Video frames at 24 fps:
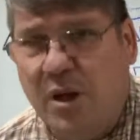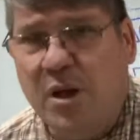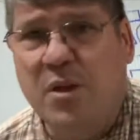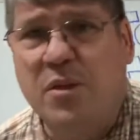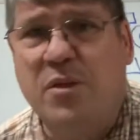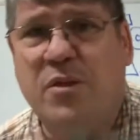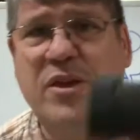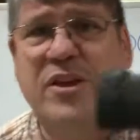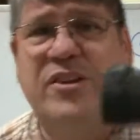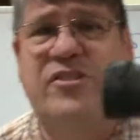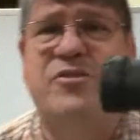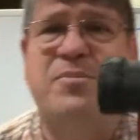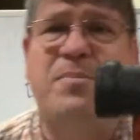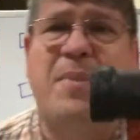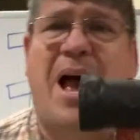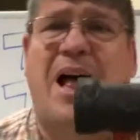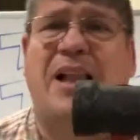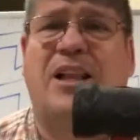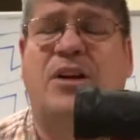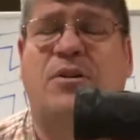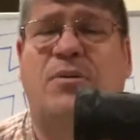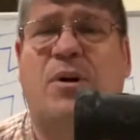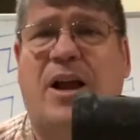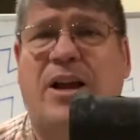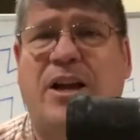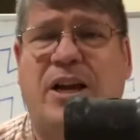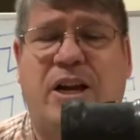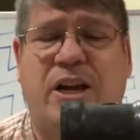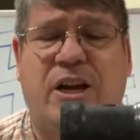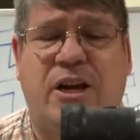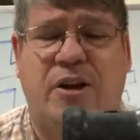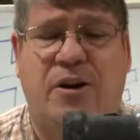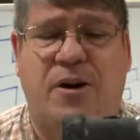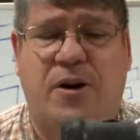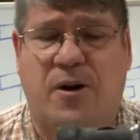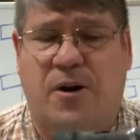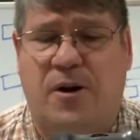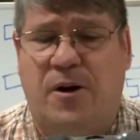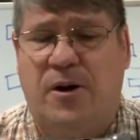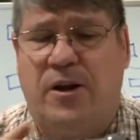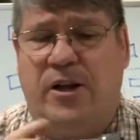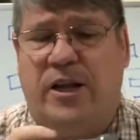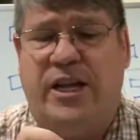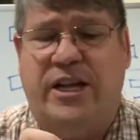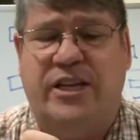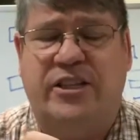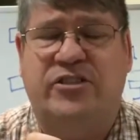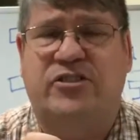This mallet right here
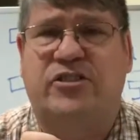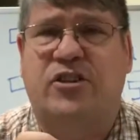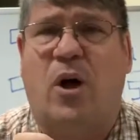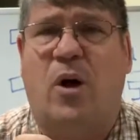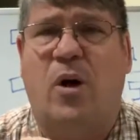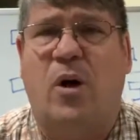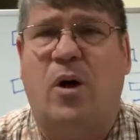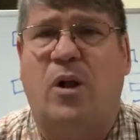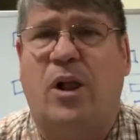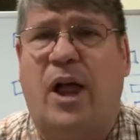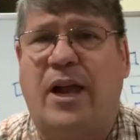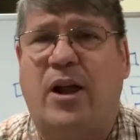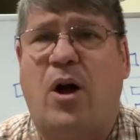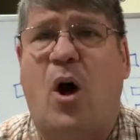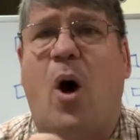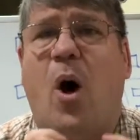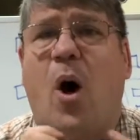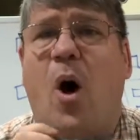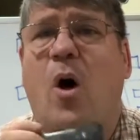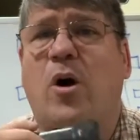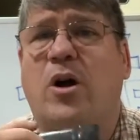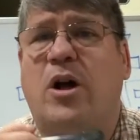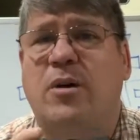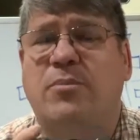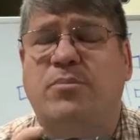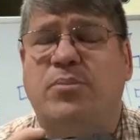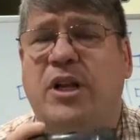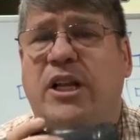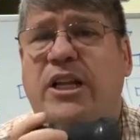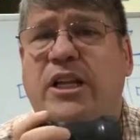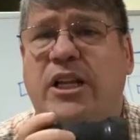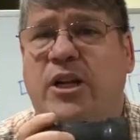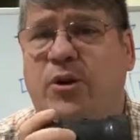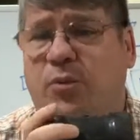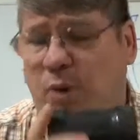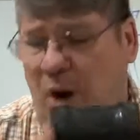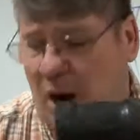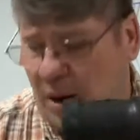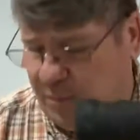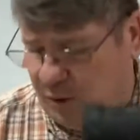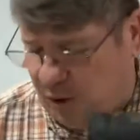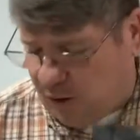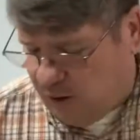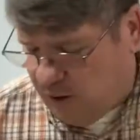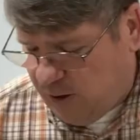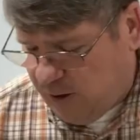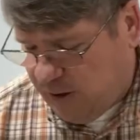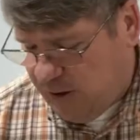is like all completely
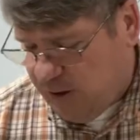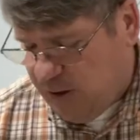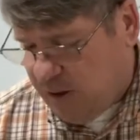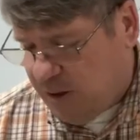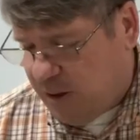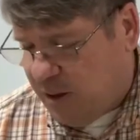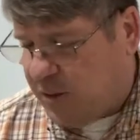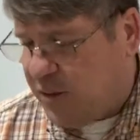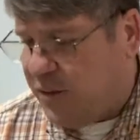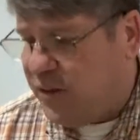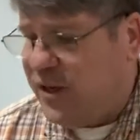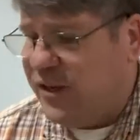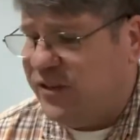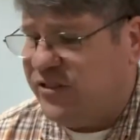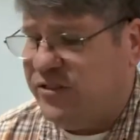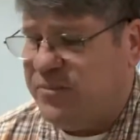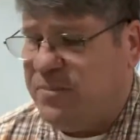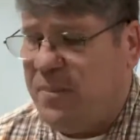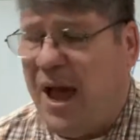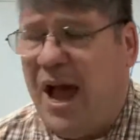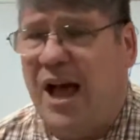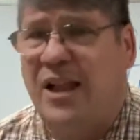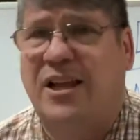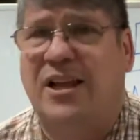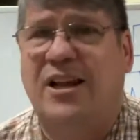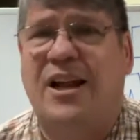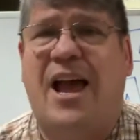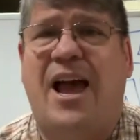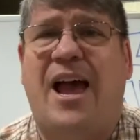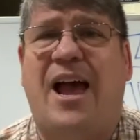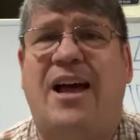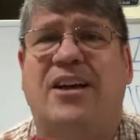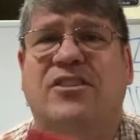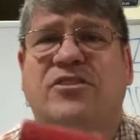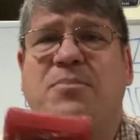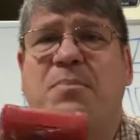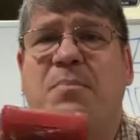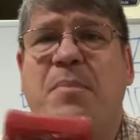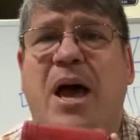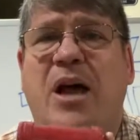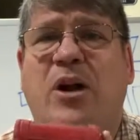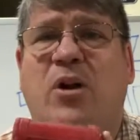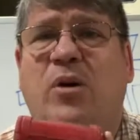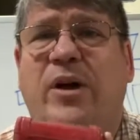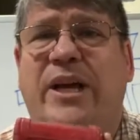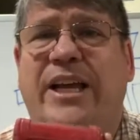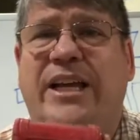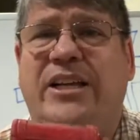rubber. This mallet has
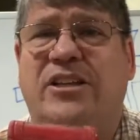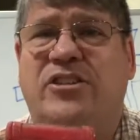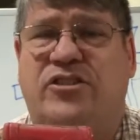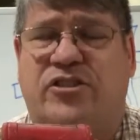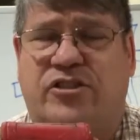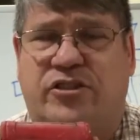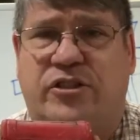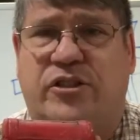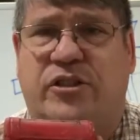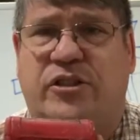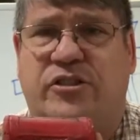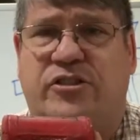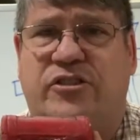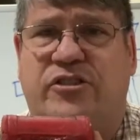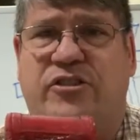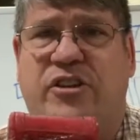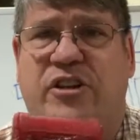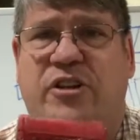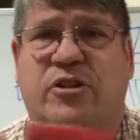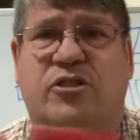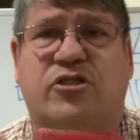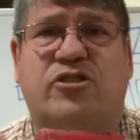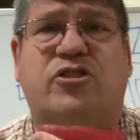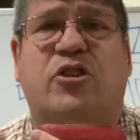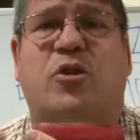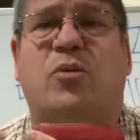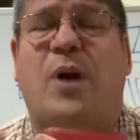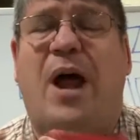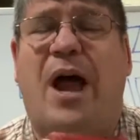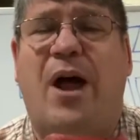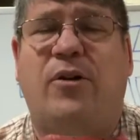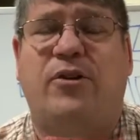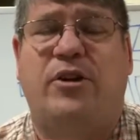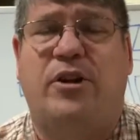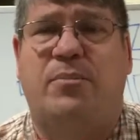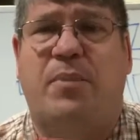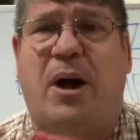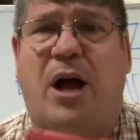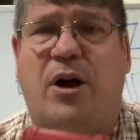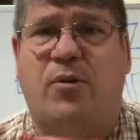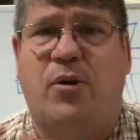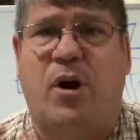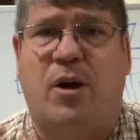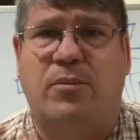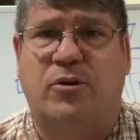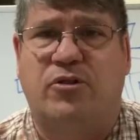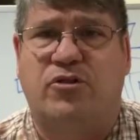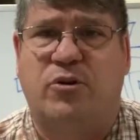metal inserts that are surrounded by
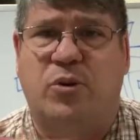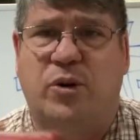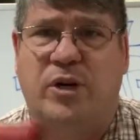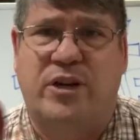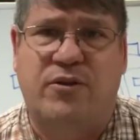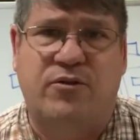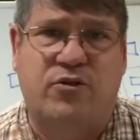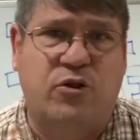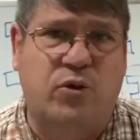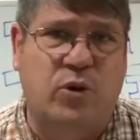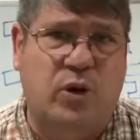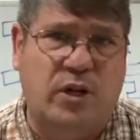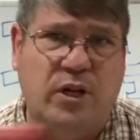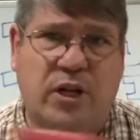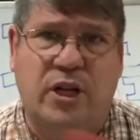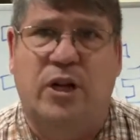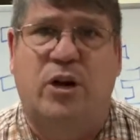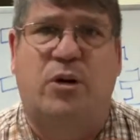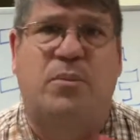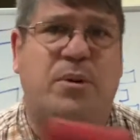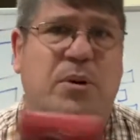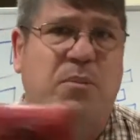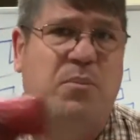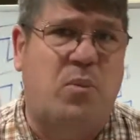rubber, so it gives you a little bit